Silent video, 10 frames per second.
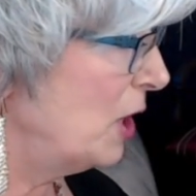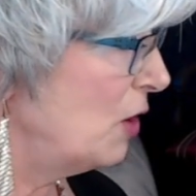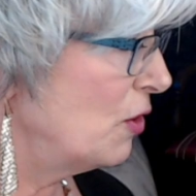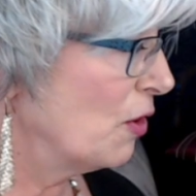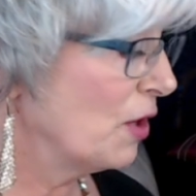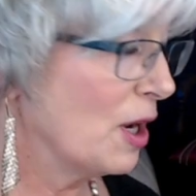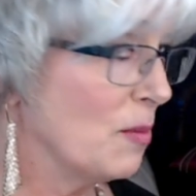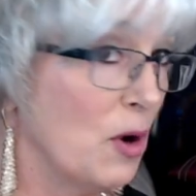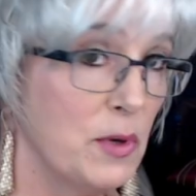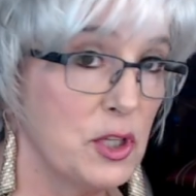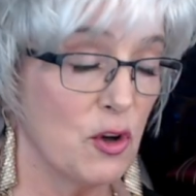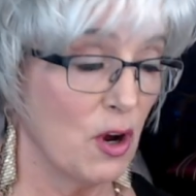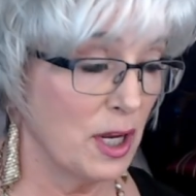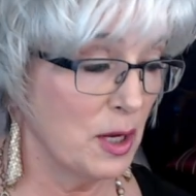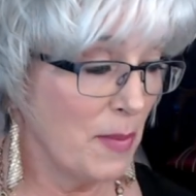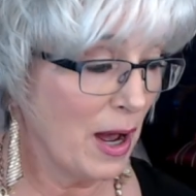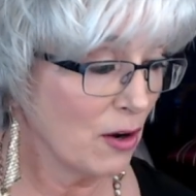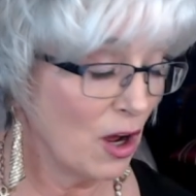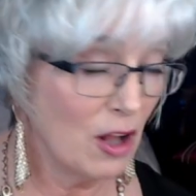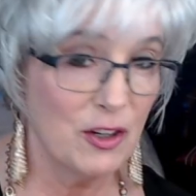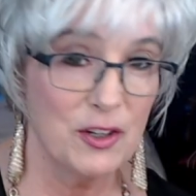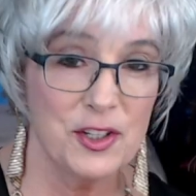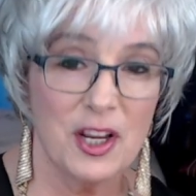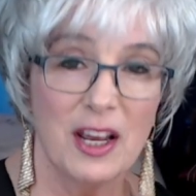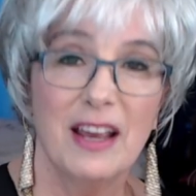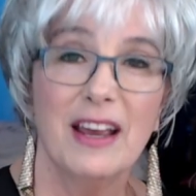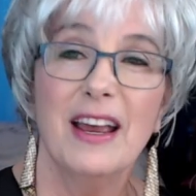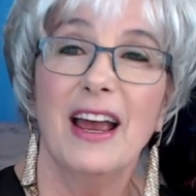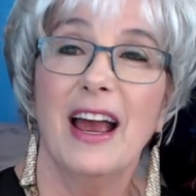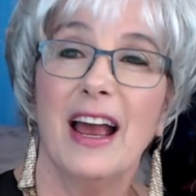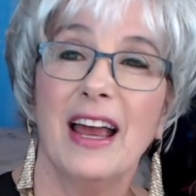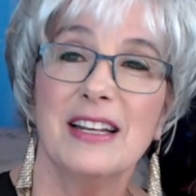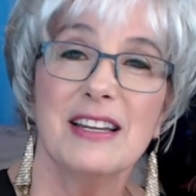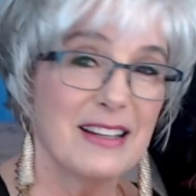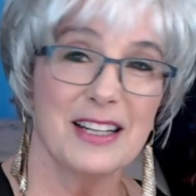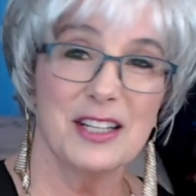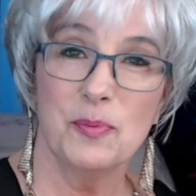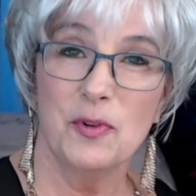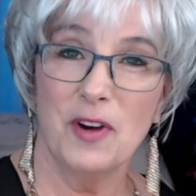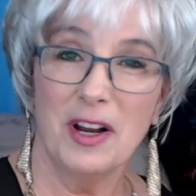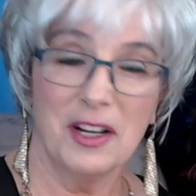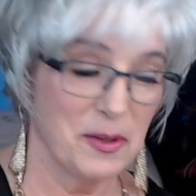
you know that I'm always talking about colors. And let's move on.